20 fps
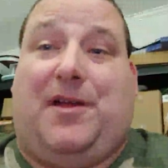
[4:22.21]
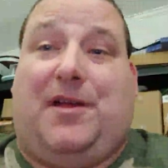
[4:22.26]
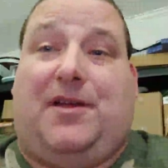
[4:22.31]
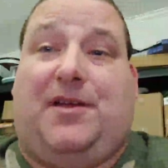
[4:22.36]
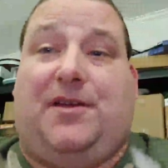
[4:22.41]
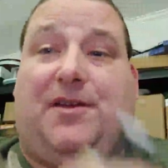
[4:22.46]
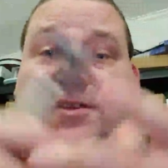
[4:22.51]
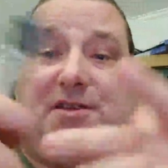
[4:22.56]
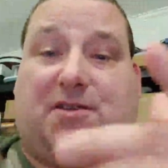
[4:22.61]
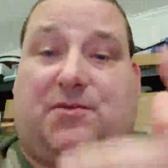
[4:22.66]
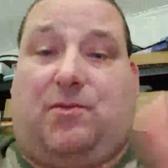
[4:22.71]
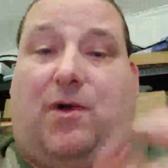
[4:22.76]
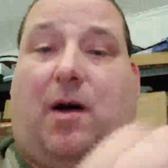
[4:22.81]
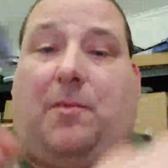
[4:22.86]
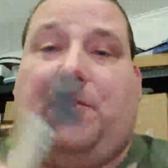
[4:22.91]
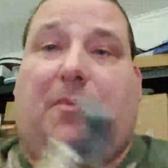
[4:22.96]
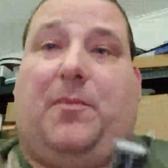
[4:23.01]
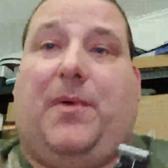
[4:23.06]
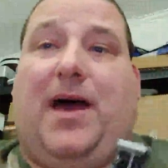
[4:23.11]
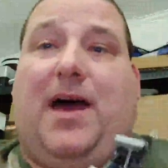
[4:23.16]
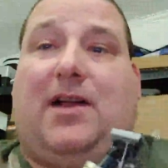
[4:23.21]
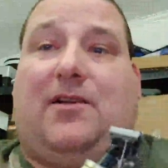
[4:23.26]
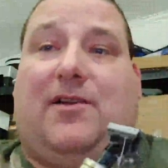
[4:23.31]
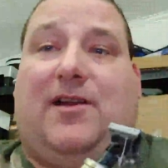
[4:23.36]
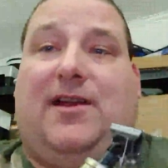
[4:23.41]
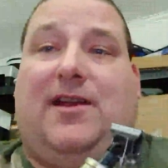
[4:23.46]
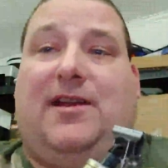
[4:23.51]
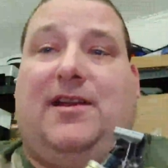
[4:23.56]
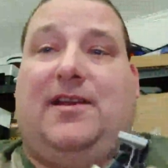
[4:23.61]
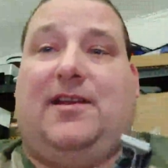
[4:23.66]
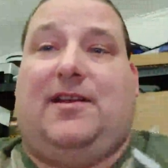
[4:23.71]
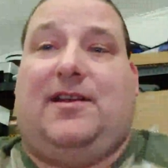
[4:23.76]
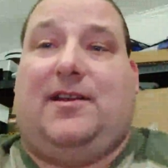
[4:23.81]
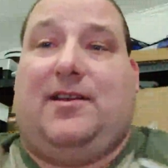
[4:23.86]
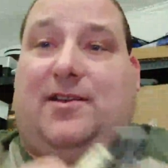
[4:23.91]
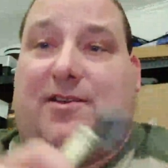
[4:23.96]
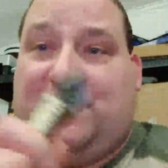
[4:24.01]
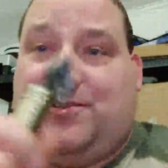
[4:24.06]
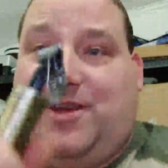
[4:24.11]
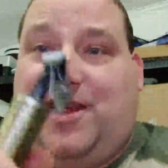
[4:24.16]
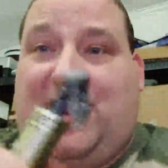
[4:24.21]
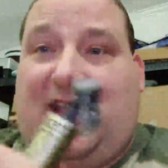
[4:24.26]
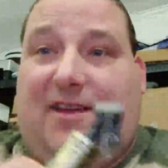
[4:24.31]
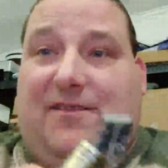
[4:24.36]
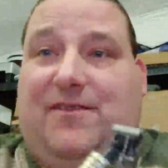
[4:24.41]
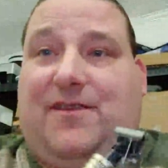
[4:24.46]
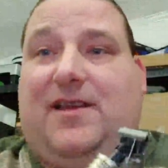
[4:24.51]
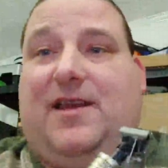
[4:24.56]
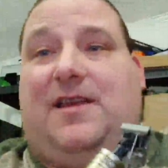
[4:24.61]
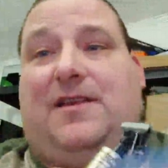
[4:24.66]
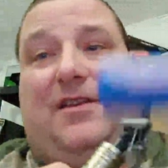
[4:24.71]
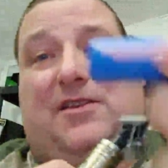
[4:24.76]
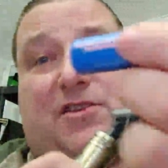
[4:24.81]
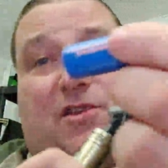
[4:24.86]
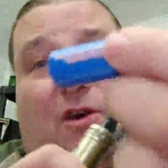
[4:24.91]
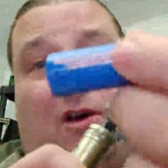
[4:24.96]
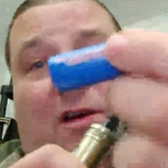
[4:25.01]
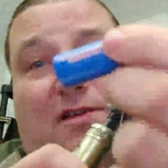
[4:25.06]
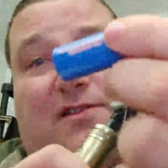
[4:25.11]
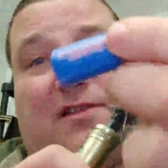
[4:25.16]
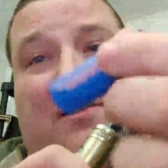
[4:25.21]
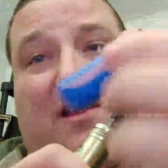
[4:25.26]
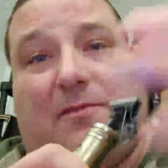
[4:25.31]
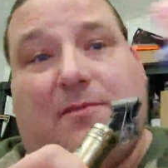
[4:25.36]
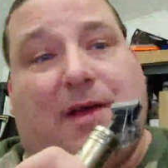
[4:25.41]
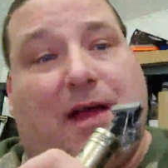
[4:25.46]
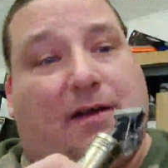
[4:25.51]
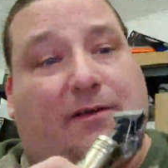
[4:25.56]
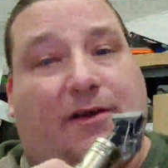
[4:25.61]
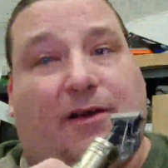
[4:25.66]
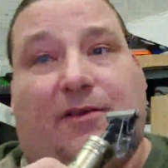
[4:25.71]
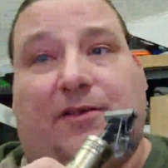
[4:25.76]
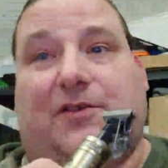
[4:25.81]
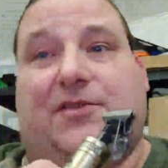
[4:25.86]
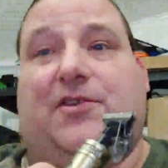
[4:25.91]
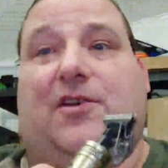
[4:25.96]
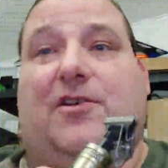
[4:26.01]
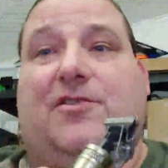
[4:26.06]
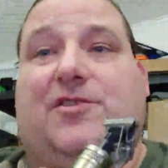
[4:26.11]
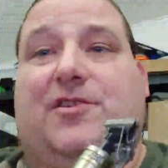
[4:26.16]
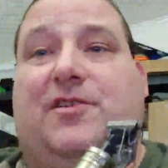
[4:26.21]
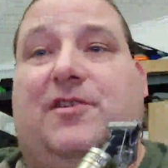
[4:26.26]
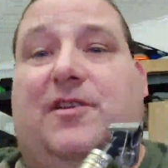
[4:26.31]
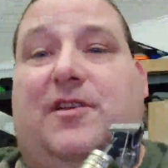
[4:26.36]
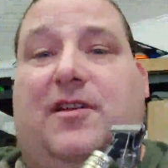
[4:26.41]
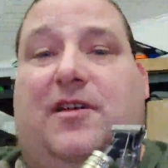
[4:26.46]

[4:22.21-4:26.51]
You just swap the battery, shave, and then toss the dead battery on the charger.